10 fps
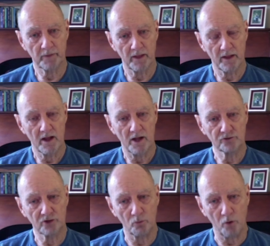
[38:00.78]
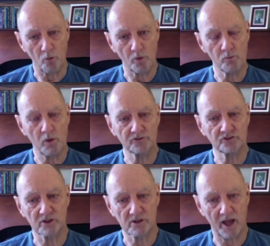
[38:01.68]
And so what we once
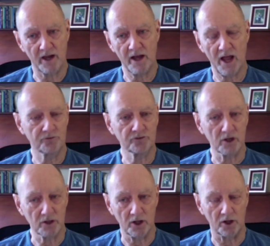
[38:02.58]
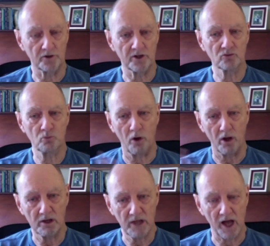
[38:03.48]
again have to learn is
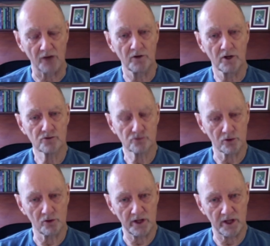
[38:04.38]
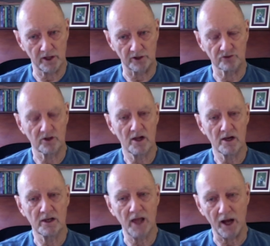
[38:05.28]
what love truly is.
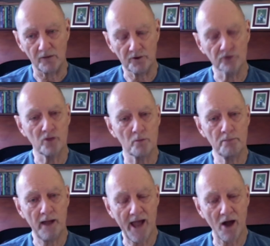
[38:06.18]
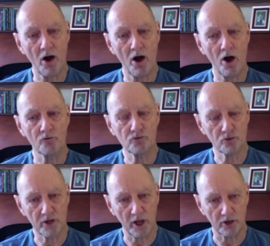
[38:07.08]
Love is the power of
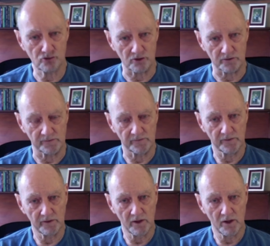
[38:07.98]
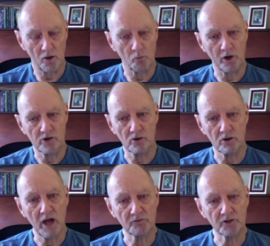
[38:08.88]
creation. And when you're
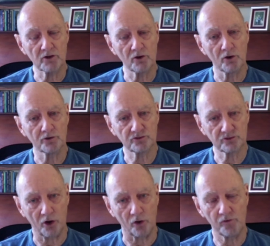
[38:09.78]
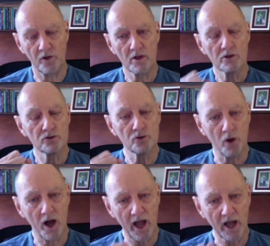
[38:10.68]
loving yourself, you
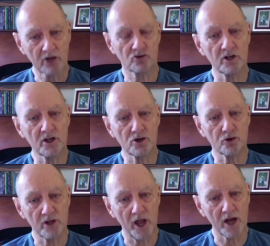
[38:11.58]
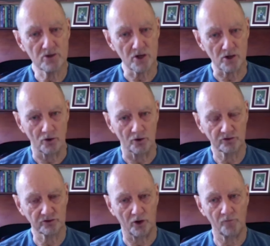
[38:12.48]
are actually creating
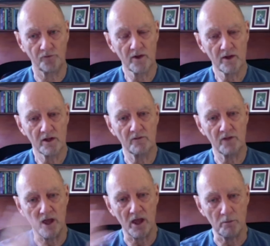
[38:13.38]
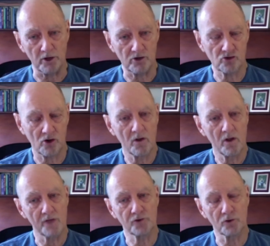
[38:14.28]
yourself in the image,
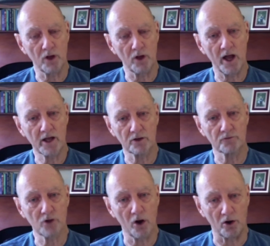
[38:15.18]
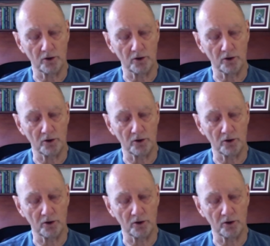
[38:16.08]
if you like, of God.